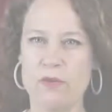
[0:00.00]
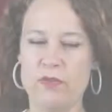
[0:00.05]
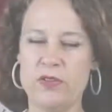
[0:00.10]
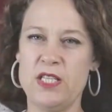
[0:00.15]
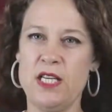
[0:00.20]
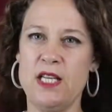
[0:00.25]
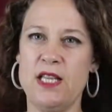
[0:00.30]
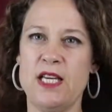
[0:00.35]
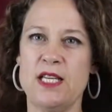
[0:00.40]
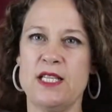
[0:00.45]

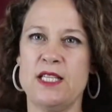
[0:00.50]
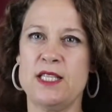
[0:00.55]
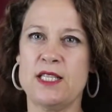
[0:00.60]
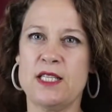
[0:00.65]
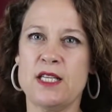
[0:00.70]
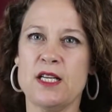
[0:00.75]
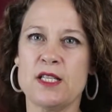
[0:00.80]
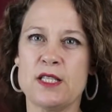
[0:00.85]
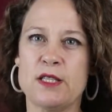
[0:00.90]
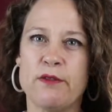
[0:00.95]
obviously this
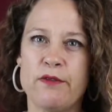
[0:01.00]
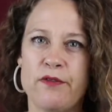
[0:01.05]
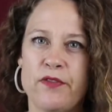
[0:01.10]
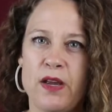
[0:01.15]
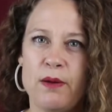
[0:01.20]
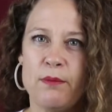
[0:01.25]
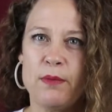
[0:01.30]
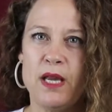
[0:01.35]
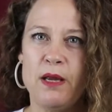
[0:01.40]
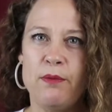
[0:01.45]
doesn't
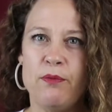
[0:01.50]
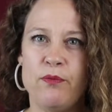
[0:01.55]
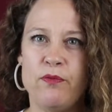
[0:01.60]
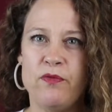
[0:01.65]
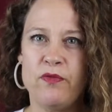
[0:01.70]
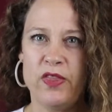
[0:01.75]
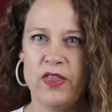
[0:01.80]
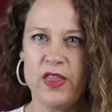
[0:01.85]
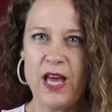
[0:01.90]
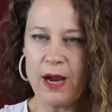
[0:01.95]
fit me
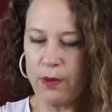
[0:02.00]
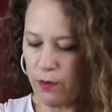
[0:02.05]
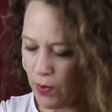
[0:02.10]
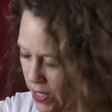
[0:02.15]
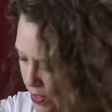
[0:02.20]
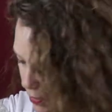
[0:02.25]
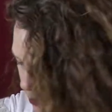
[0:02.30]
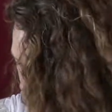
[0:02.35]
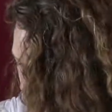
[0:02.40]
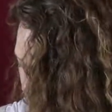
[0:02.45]
that
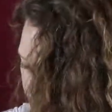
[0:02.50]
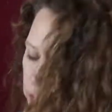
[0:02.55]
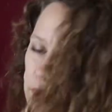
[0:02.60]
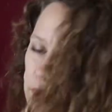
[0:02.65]
well,